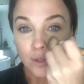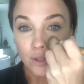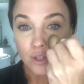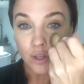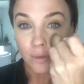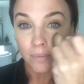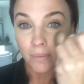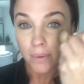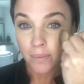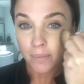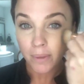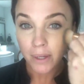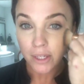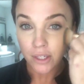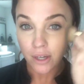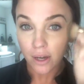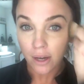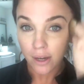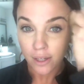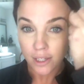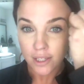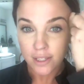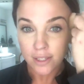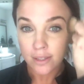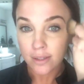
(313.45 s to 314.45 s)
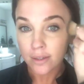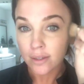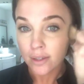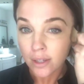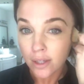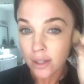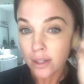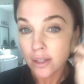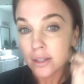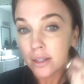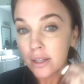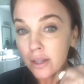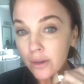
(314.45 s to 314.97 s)
Don't mind my dogs.
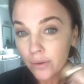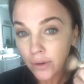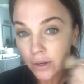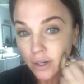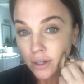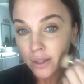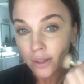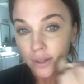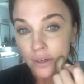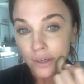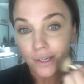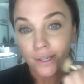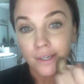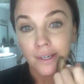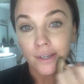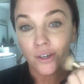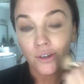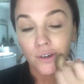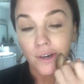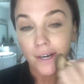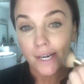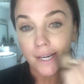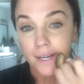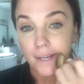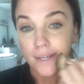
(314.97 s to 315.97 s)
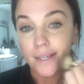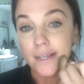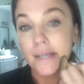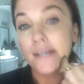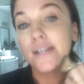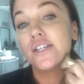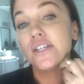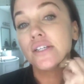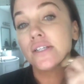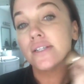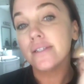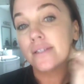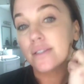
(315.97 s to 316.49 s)
They were in their crate and I
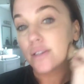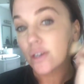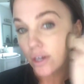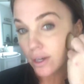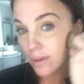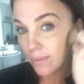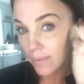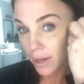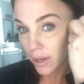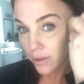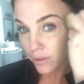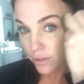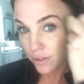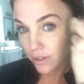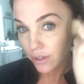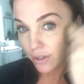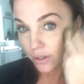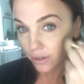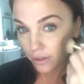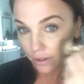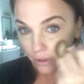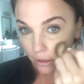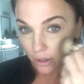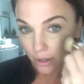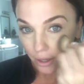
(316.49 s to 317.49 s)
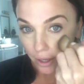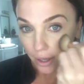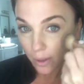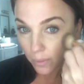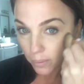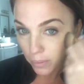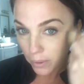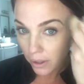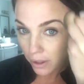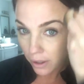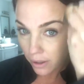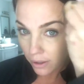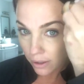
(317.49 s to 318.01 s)
just took them out, so they're a little
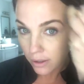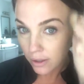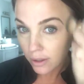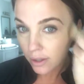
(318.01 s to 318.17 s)
hyper.